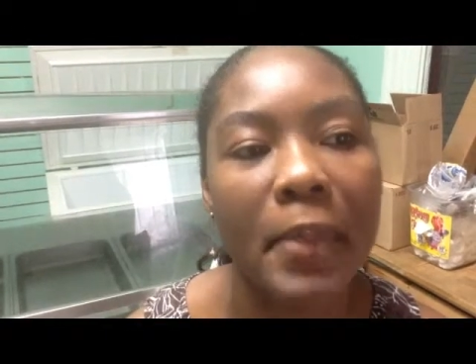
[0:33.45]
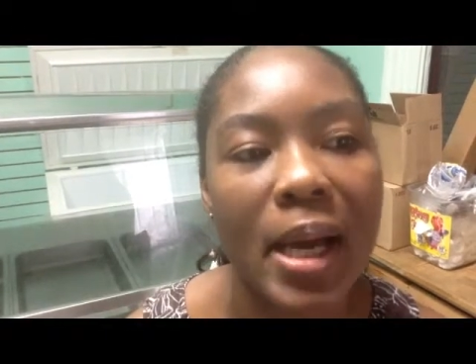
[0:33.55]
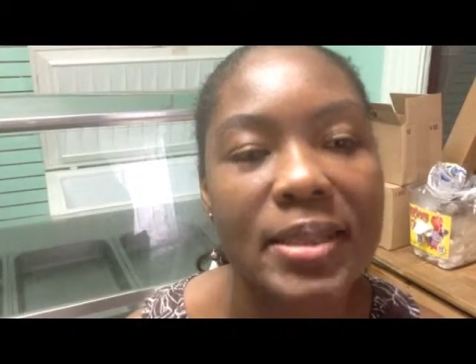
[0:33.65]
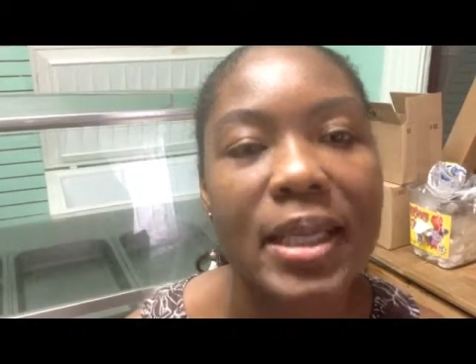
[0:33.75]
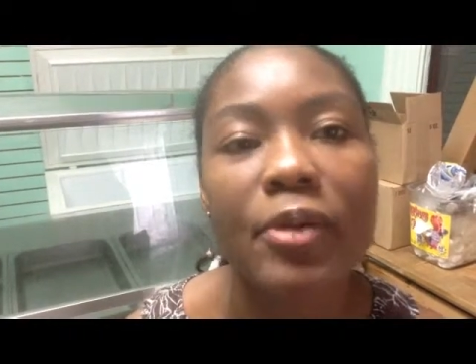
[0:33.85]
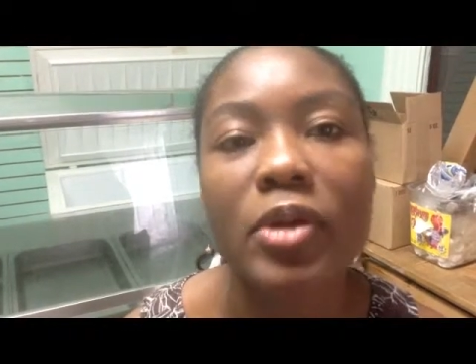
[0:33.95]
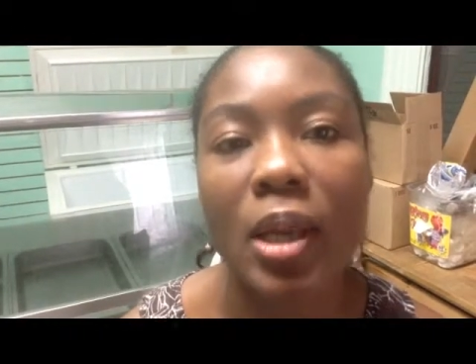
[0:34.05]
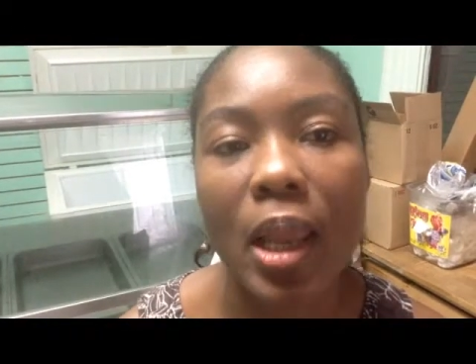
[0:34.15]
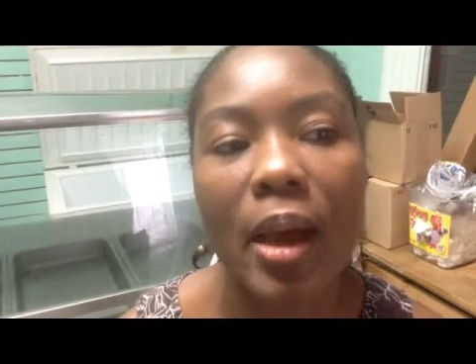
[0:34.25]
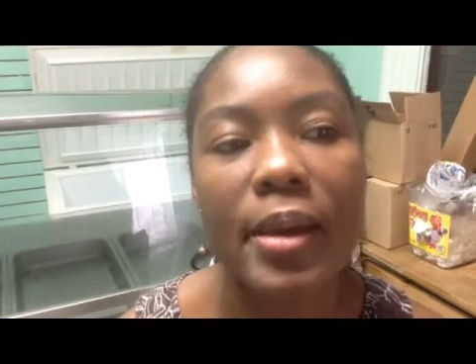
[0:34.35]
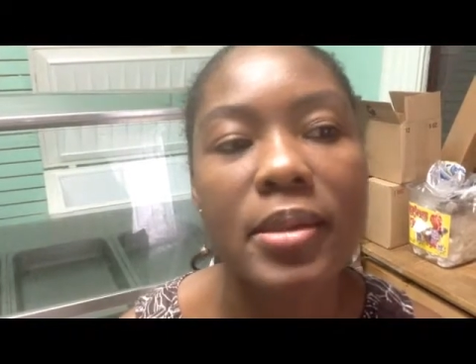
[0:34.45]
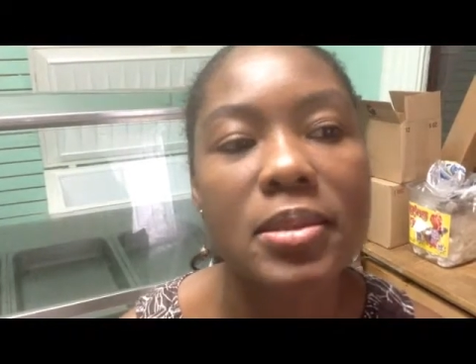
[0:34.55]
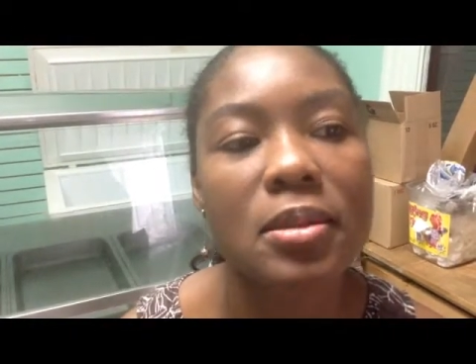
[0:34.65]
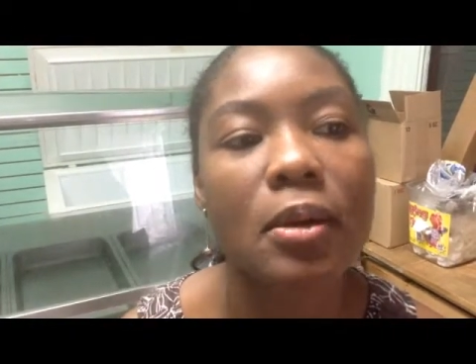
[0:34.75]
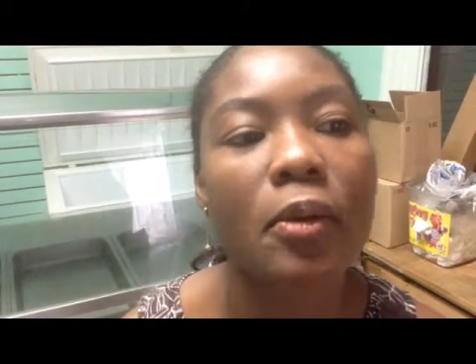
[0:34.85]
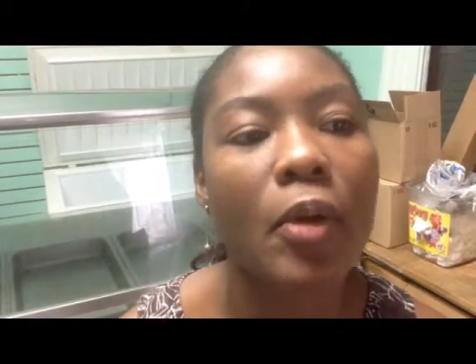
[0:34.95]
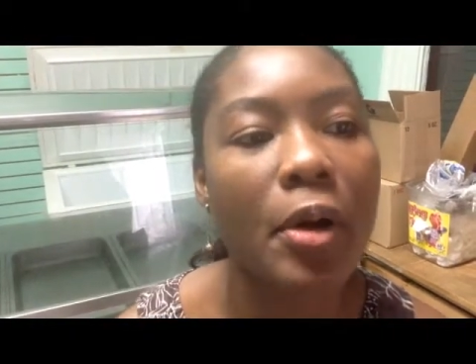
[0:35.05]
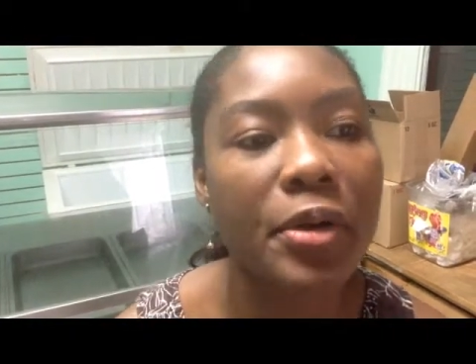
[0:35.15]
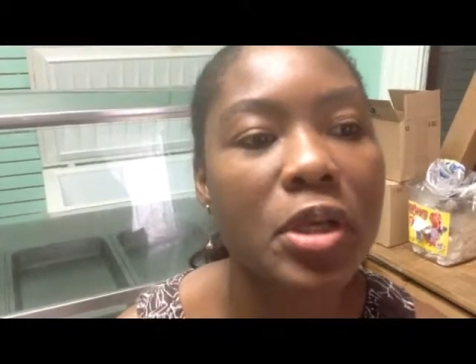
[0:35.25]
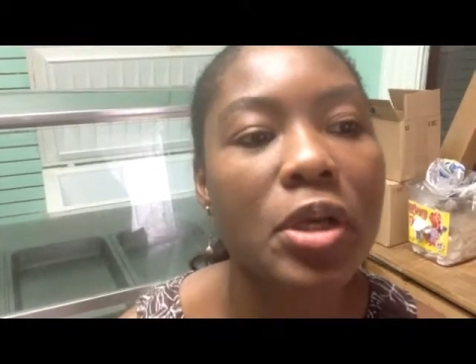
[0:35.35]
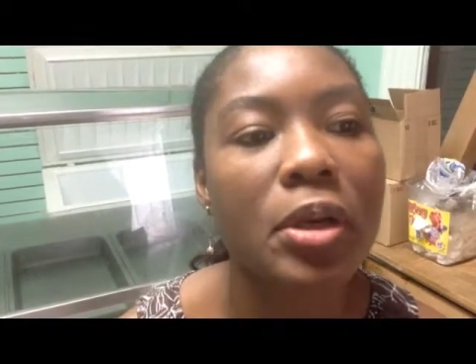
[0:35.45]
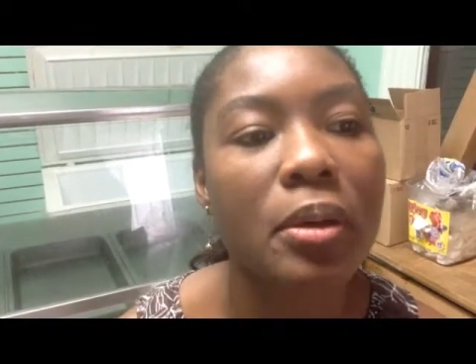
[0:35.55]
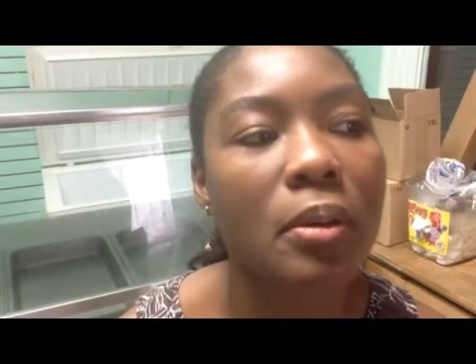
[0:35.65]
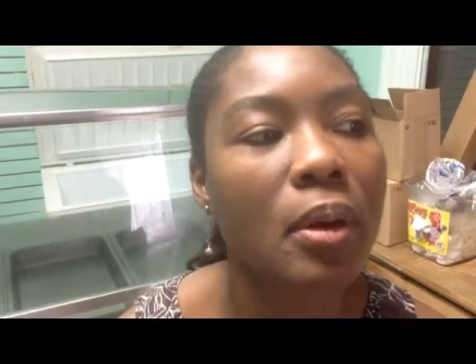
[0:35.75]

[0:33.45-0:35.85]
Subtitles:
as I realize around here,